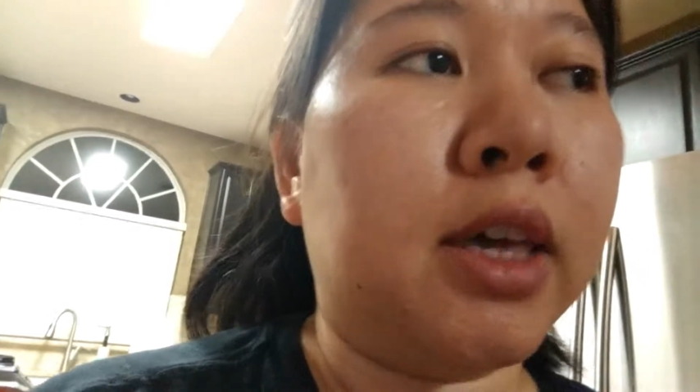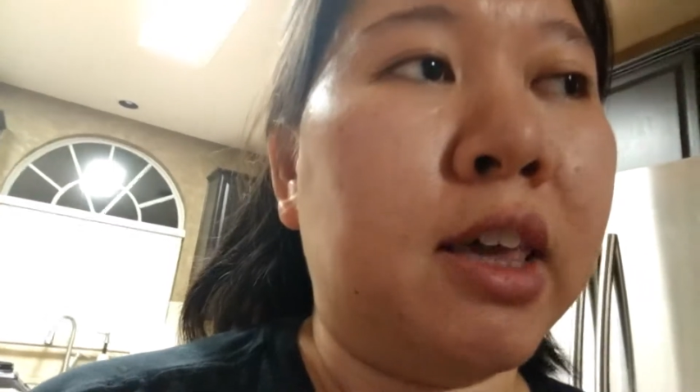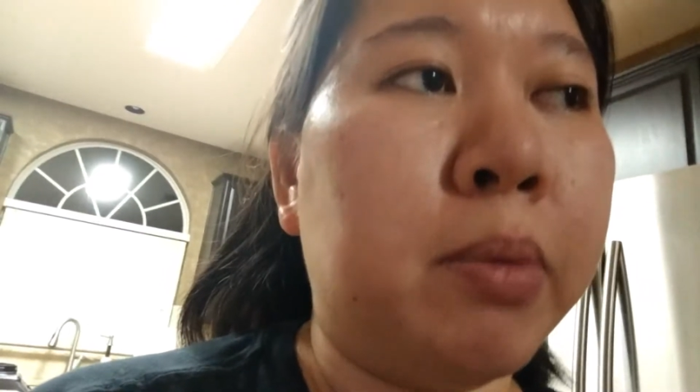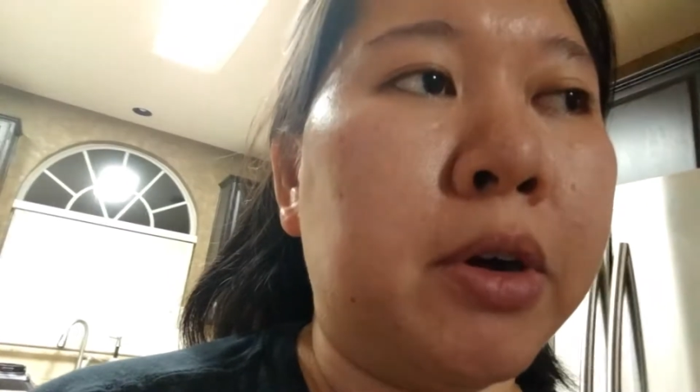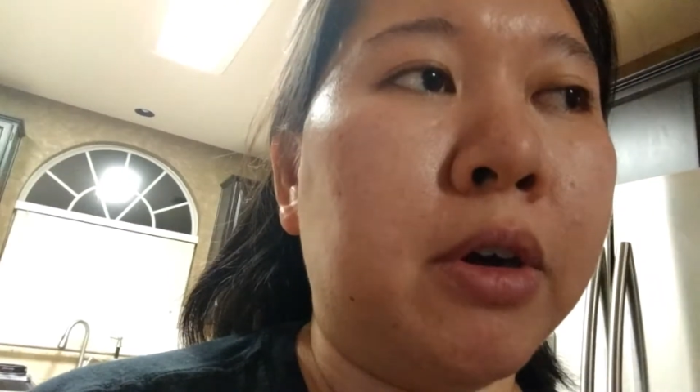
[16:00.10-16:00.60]

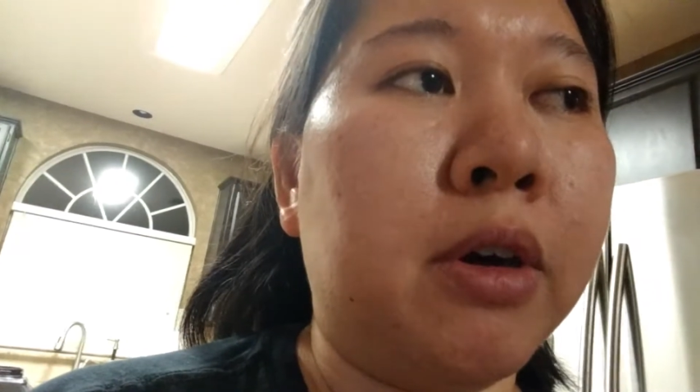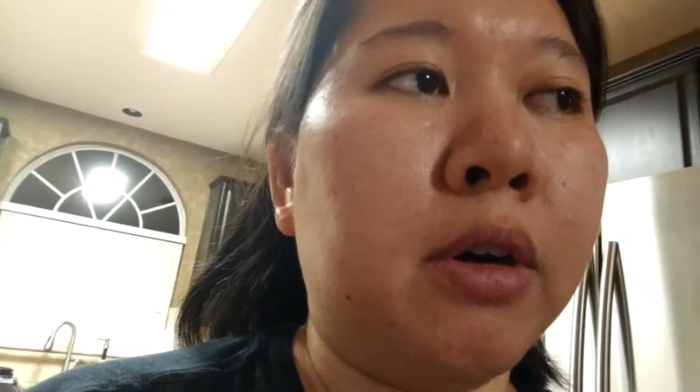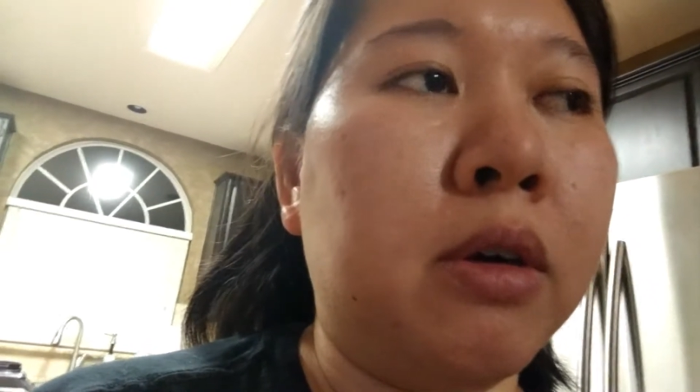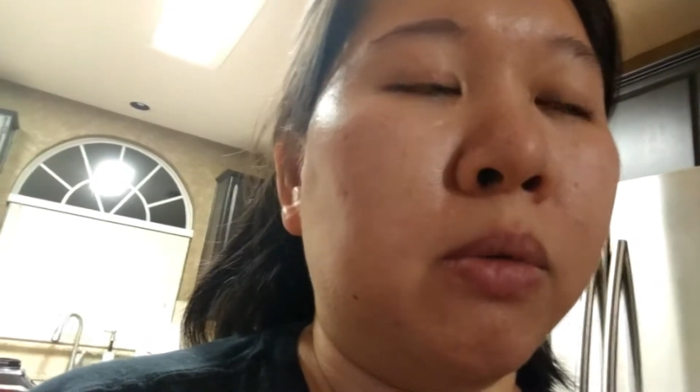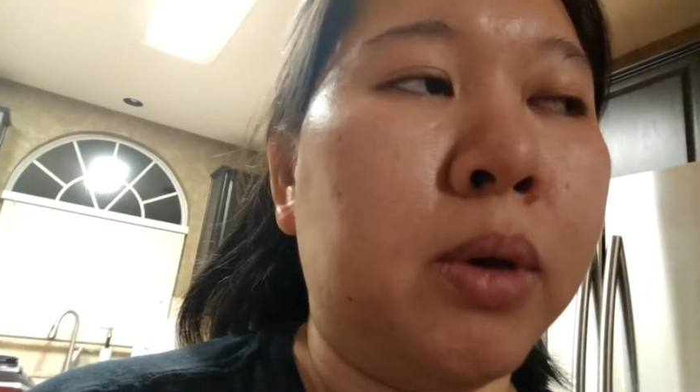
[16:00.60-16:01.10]
keep
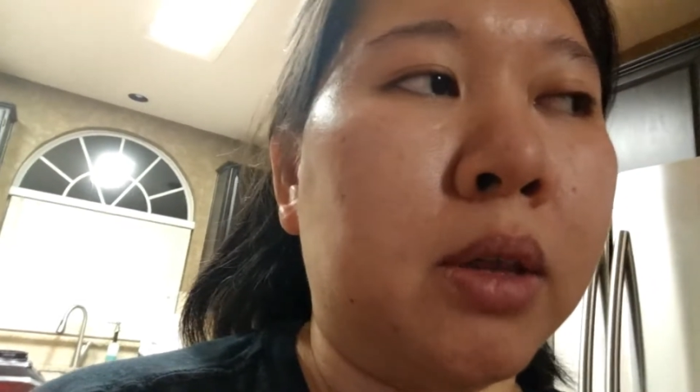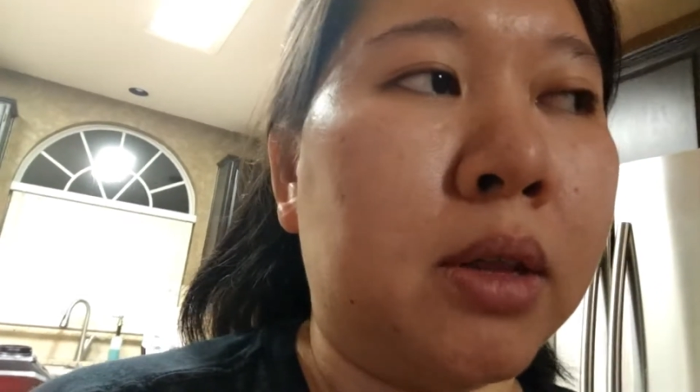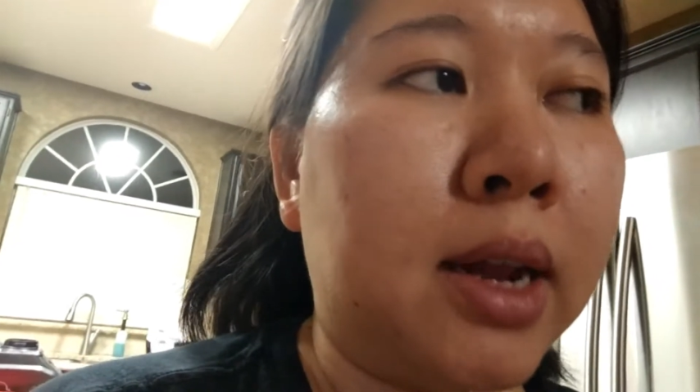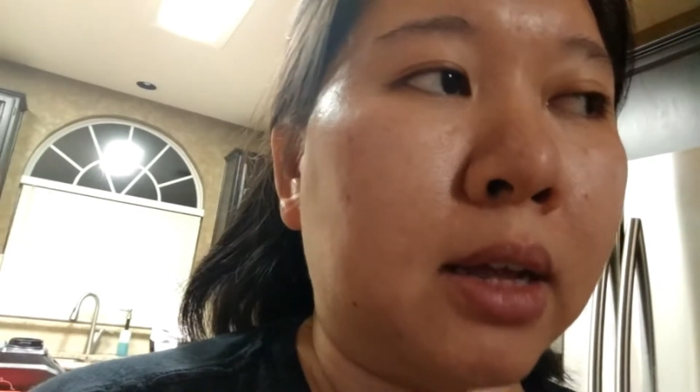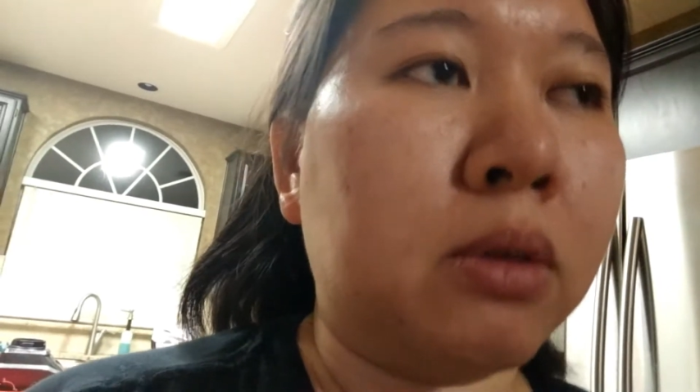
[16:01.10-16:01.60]
her with
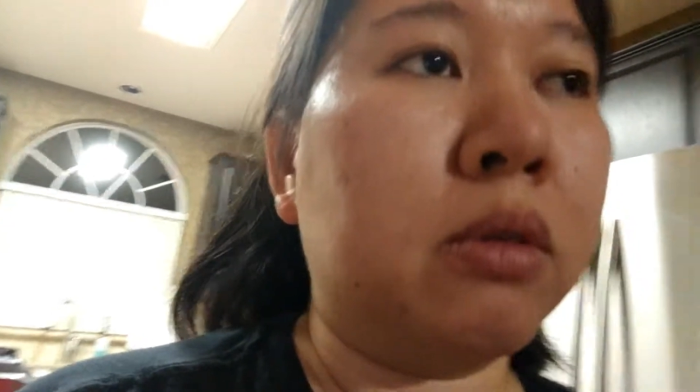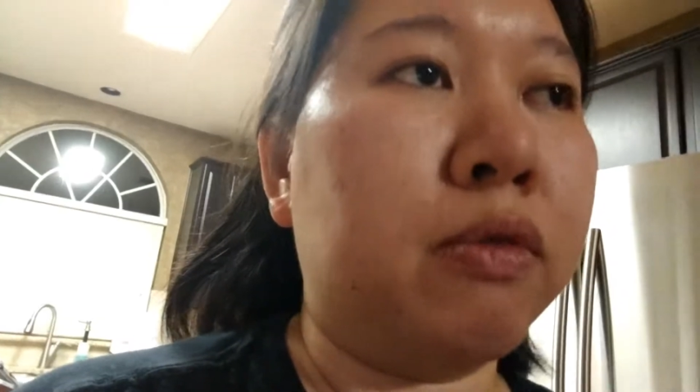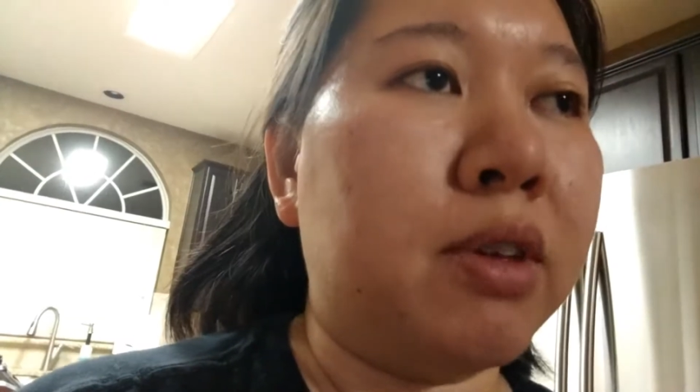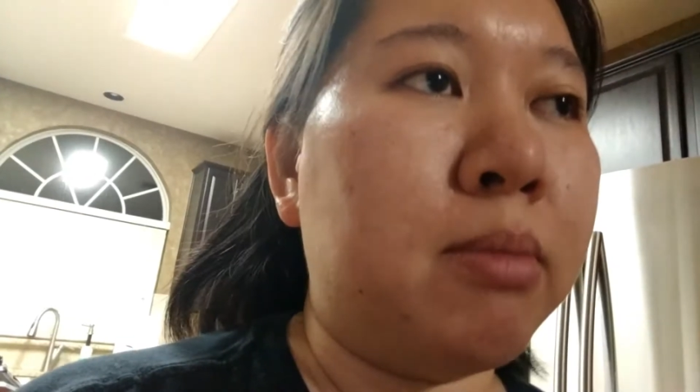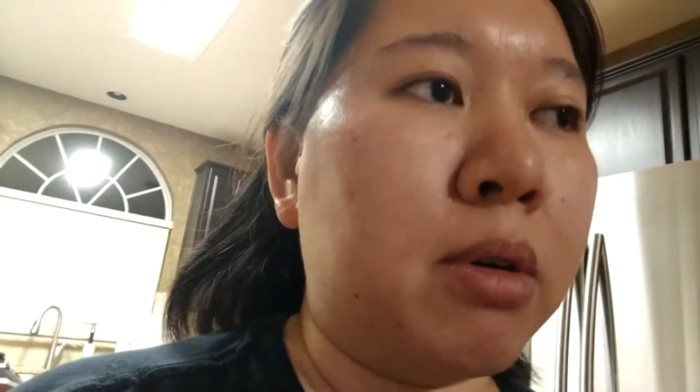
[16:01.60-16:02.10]

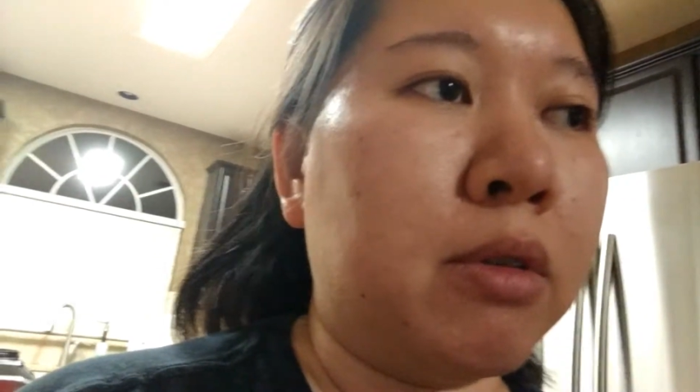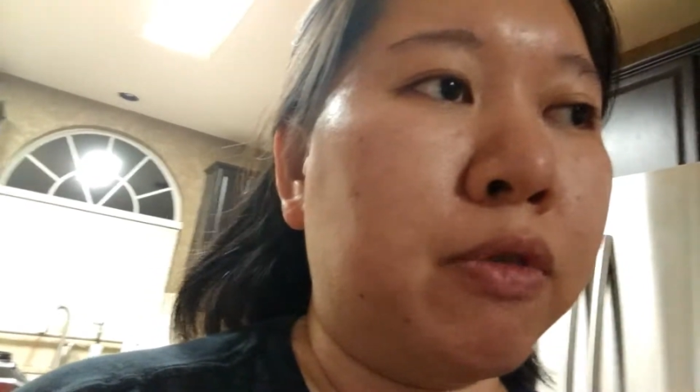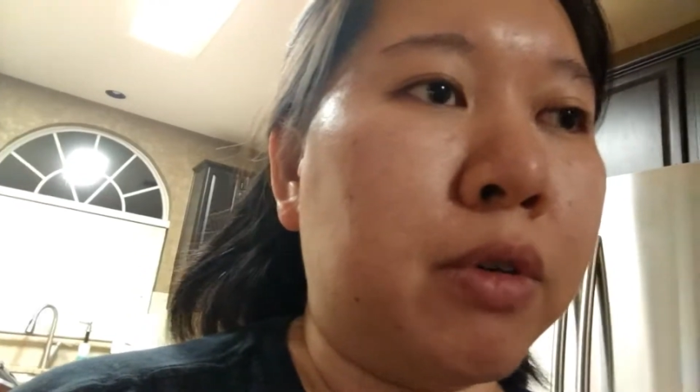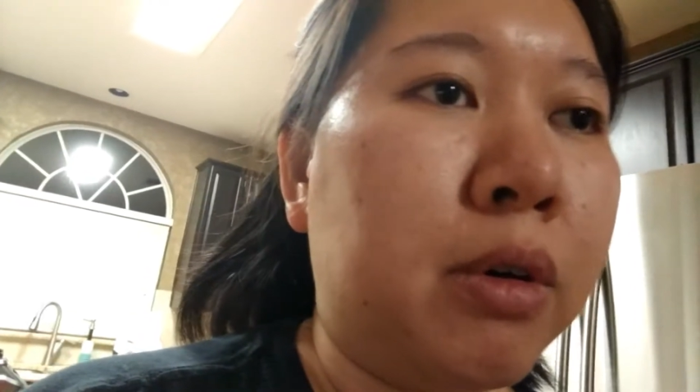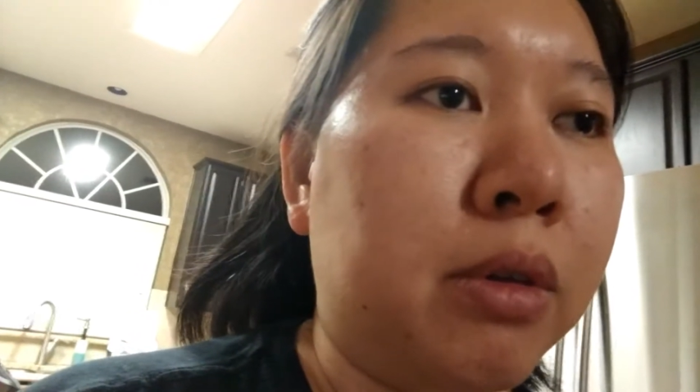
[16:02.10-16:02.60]
lactose-free milk
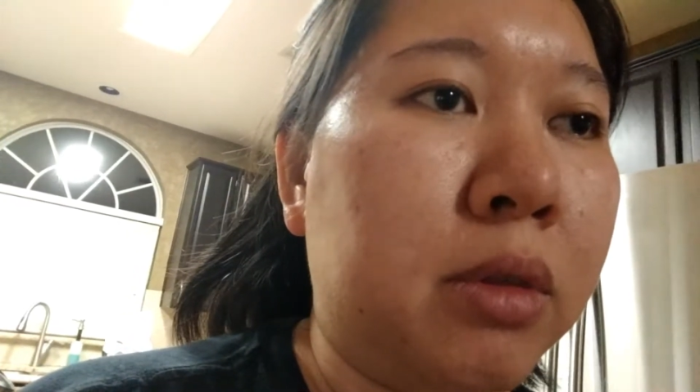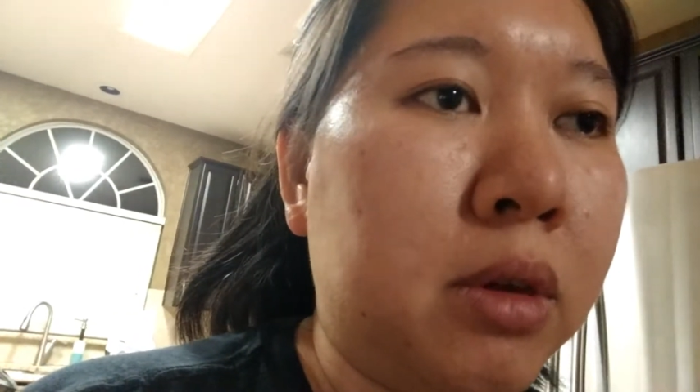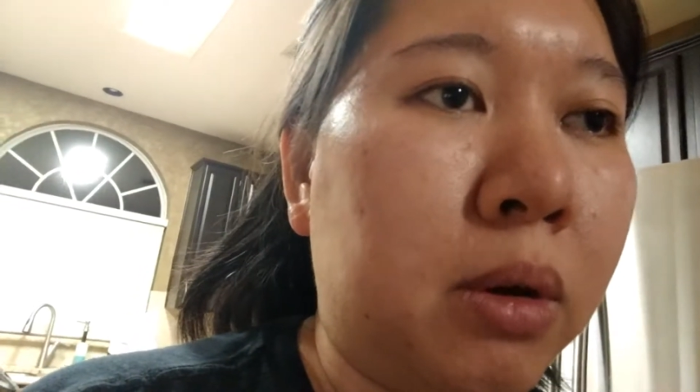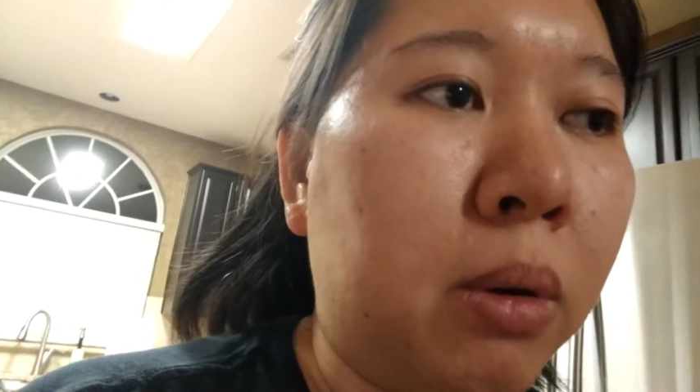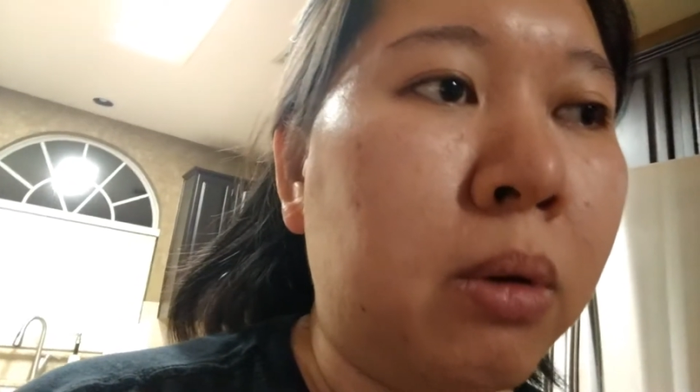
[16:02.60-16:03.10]
for
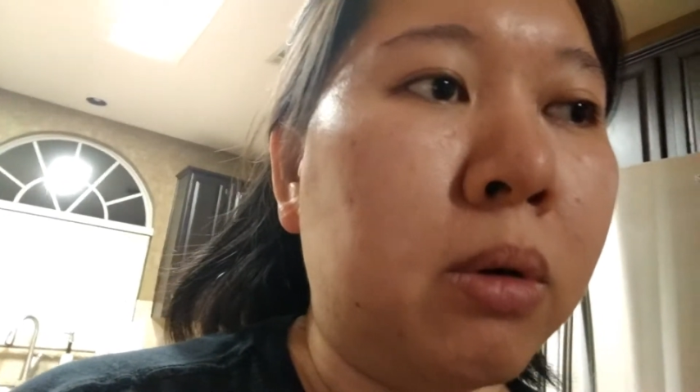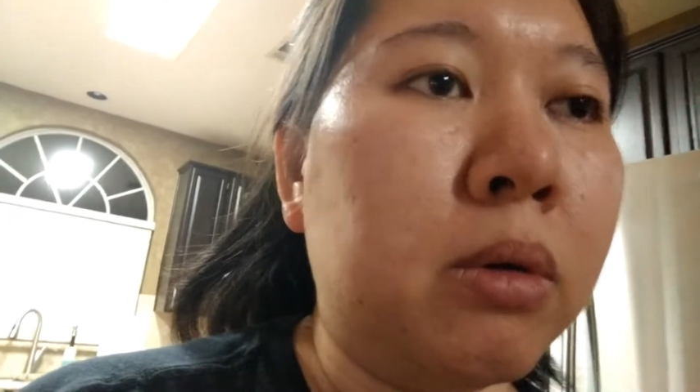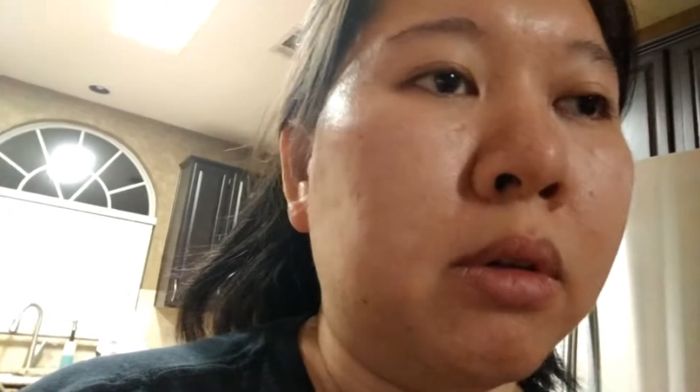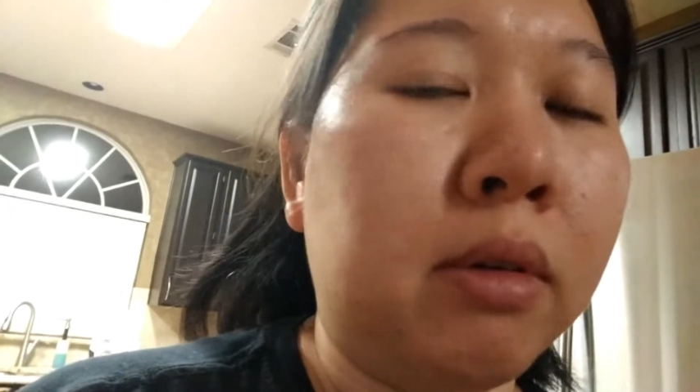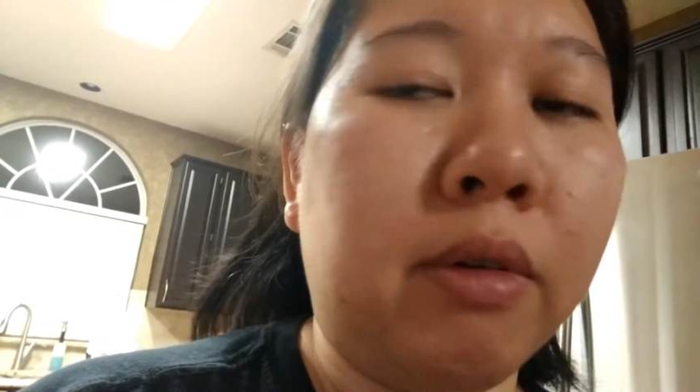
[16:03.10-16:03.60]
the whole